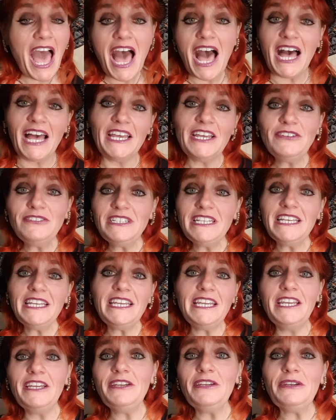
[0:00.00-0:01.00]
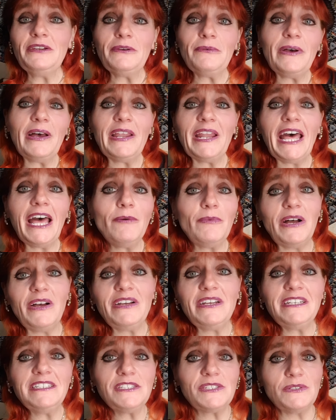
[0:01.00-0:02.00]
I only hear what I
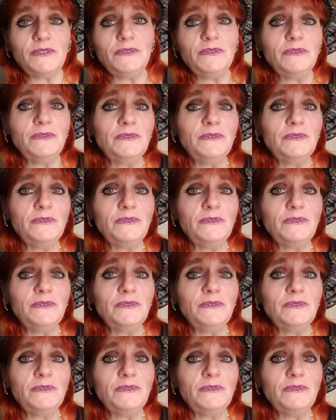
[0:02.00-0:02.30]
want to.